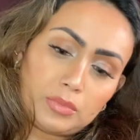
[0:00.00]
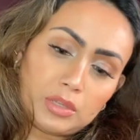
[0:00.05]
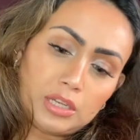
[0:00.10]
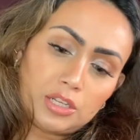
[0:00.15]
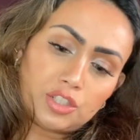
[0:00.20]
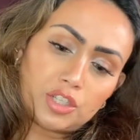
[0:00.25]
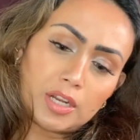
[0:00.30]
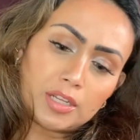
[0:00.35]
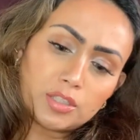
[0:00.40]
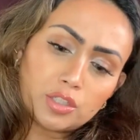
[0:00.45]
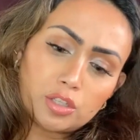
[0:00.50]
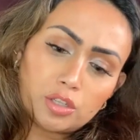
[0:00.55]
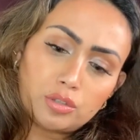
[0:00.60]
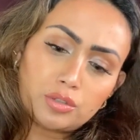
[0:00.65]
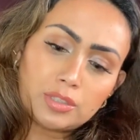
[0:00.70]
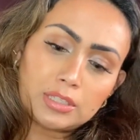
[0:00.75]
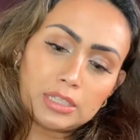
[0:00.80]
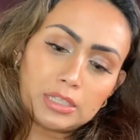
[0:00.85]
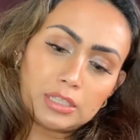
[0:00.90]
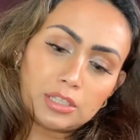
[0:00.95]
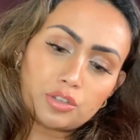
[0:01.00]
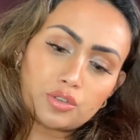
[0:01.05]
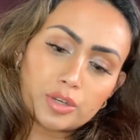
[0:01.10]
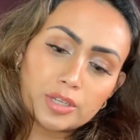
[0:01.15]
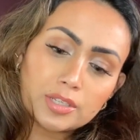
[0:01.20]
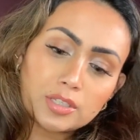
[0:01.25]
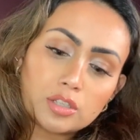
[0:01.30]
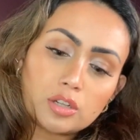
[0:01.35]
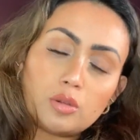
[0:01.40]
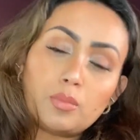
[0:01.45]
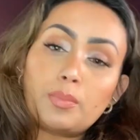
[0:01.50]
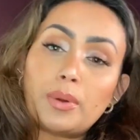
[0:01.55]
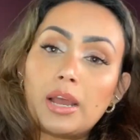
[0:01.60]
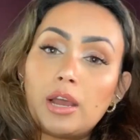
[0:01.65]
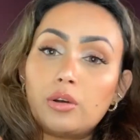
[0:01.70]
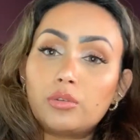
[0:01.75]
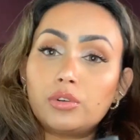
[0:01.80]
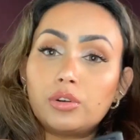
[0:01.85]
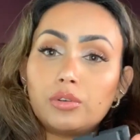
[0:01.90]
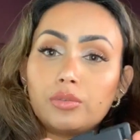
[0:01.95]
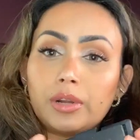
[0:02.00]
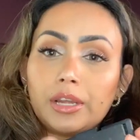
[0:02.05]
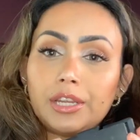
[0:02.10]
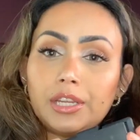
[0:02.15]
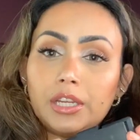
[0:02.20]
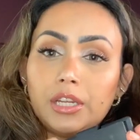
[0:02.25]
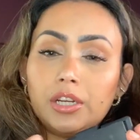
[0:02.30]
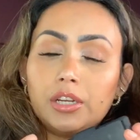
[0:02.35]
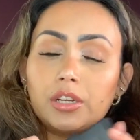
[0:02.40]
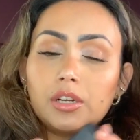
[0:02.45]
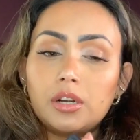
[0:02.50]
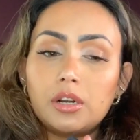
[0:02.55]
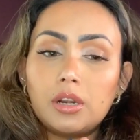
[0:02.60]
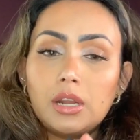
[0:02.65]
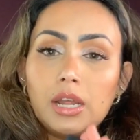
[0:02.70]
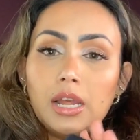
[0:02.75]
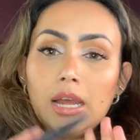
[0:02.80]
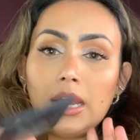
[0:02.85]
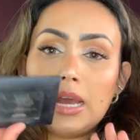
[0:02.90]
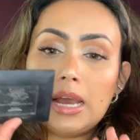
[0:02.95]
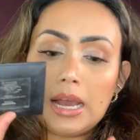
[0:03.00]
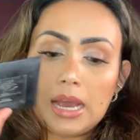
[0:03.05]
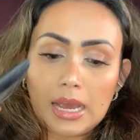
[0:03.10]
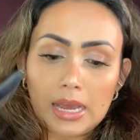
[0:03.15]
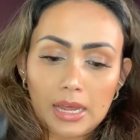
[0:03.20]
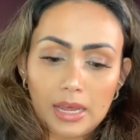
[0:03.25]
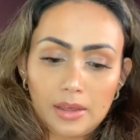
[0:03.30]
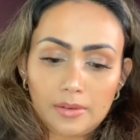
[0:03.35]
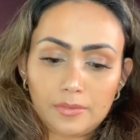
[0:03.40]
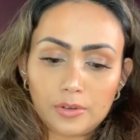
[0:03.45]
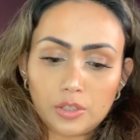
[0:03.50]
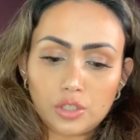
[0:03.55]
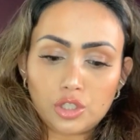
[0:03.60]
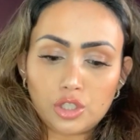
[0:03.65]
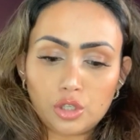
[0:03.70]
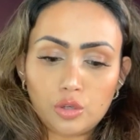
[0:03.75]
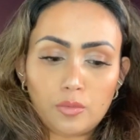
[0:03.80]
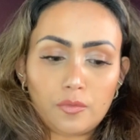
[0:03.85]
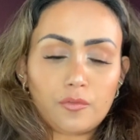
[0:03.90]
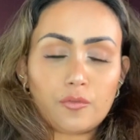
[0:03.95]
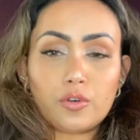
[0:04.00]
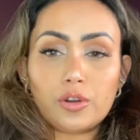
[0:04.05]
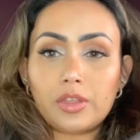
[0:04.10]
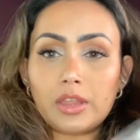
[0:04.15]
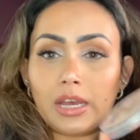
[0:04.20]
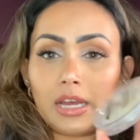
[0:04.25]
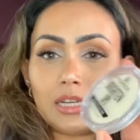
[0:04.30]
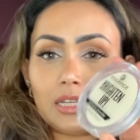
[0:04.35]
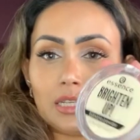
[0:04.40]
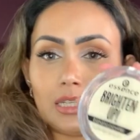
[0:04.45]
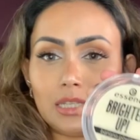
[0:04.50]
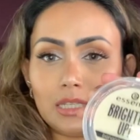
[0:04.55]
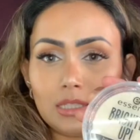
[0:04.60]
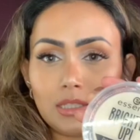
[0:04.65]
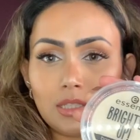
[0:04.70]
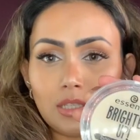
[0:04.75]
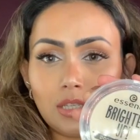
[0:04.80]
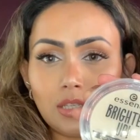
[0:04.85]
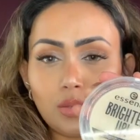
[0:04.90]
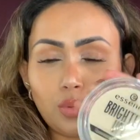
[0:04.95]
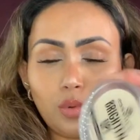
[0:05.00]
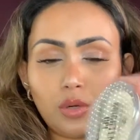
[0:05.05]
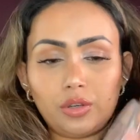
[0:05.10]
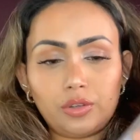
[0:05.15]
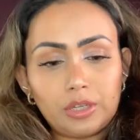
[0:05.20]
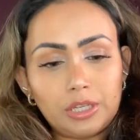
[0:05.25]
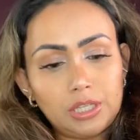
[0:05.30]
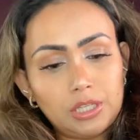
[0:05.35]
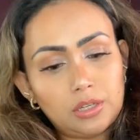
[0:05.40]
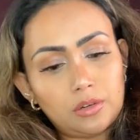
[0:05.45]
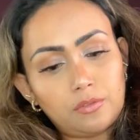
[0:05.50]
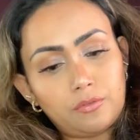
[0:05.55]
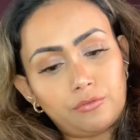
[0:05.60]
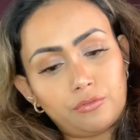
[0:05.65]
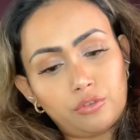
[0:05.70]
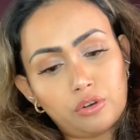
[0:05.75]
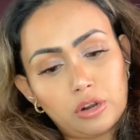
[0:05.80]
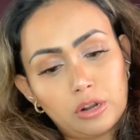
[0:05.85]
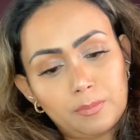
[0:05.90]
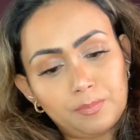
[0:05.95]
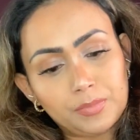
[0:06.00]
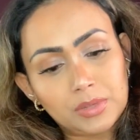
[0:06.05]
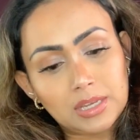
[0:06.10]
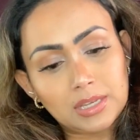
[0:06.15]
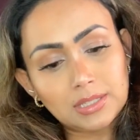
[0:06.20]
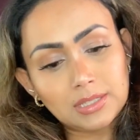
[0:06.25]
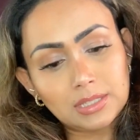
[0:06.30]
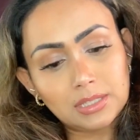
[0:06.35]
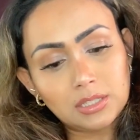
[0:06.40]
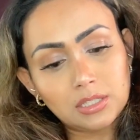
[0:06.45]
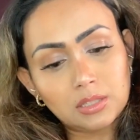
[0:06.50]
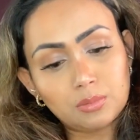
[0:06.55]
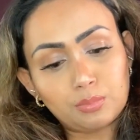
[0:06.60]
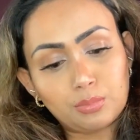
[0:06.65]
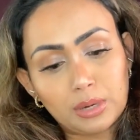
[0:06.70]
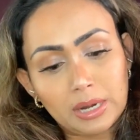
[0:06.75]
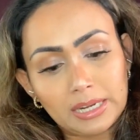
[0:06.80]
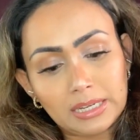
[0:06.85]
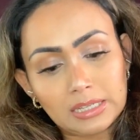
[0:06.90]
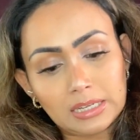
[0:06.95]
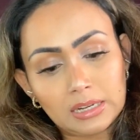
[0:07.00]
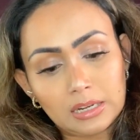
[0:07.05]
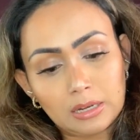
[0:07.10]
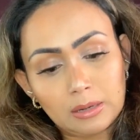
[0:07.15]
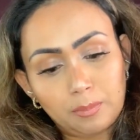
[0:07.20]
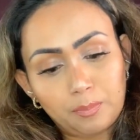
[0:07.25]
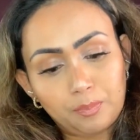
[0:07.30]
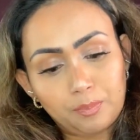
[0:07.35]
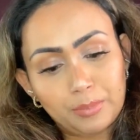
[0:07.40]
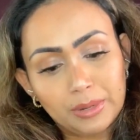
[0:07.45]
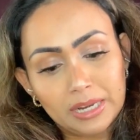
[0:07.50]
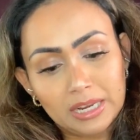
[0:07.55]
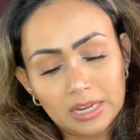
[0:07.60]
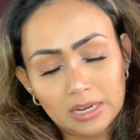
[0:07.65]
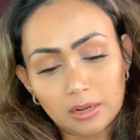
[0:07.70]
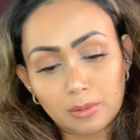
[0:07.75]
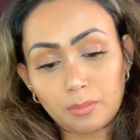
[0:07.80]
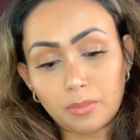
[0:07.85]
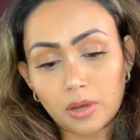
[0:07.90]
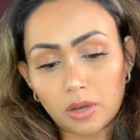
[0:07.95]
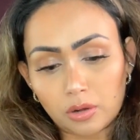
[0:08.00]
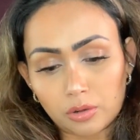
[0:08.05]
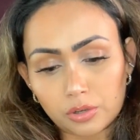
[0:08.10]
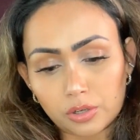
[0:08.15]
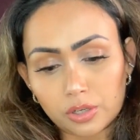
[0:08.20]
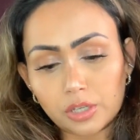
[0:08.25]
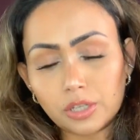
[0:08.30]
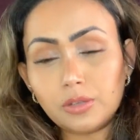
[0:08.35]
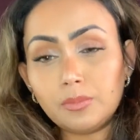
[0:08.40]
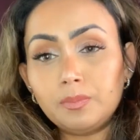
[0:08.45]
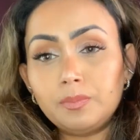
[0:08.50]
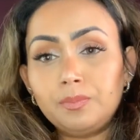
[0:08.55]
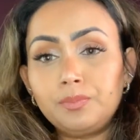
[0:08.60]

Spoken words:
Translucent Crystal Powder right here. I have a dupe for that is this one right here from Essence Brighten Up Banana Powder.